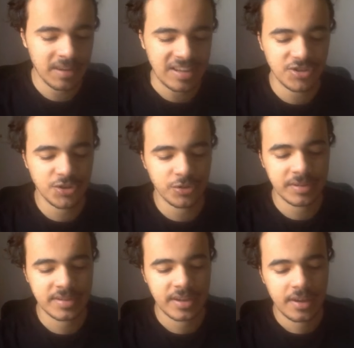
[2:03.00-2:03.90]
place,
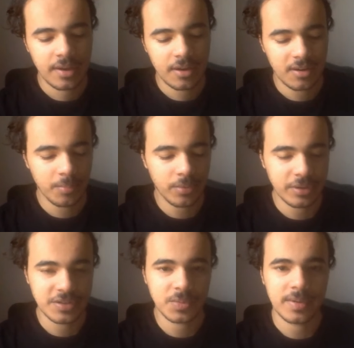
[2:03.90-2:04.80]
joint on
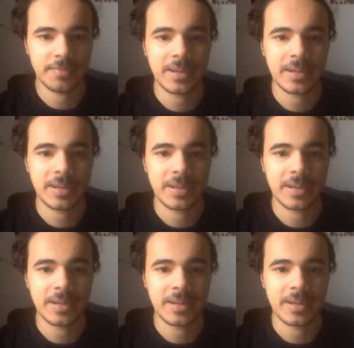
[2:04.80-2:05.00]
points with